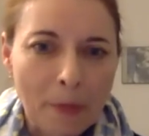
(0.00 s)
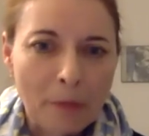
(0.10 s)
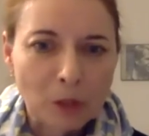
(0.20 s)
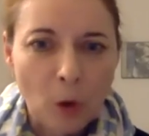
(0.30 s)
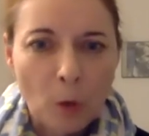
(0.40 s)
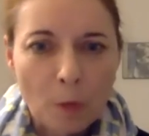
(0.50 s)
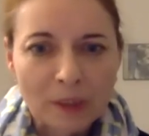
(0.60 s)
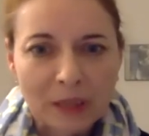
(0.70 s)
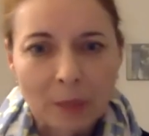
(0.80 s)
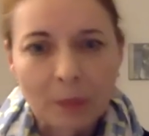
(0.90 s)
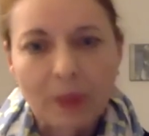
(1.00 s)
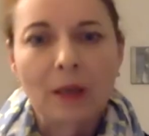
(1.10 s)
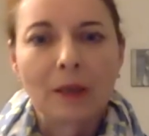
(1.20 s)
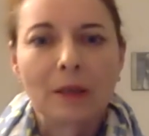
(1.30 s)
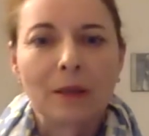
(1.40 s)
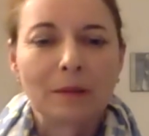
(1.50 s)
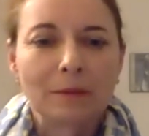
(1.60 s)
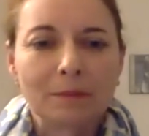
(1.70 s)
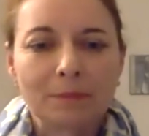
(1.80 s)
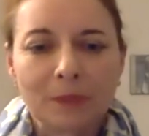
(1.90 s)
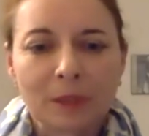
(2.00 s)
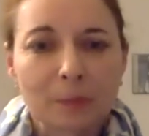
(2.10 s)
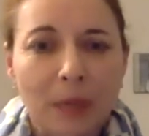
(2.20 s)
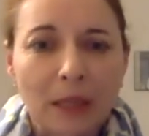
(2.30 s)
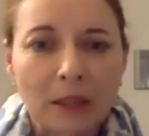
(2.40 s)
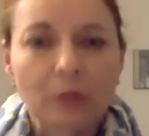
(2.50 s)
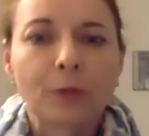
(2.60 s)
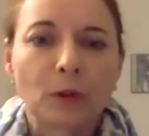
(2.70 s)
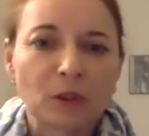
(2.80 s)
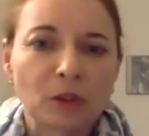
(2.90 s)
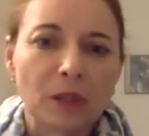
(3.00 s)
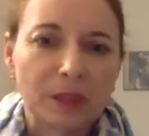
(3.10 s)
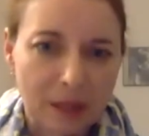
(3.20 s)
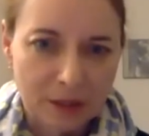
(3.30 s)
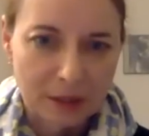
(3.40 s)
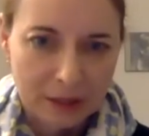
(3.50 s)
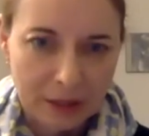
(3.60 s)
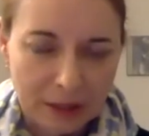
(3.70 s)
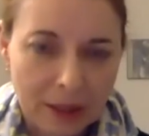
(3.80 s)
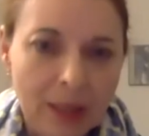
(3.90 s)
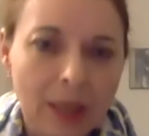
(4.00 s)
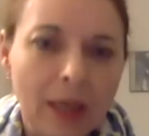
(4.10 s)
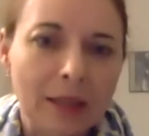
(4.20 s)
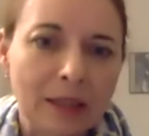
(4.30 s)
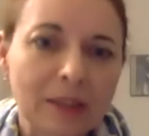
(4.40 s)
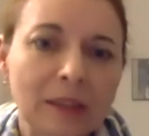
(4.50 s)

which opens up space for solidarity. And that's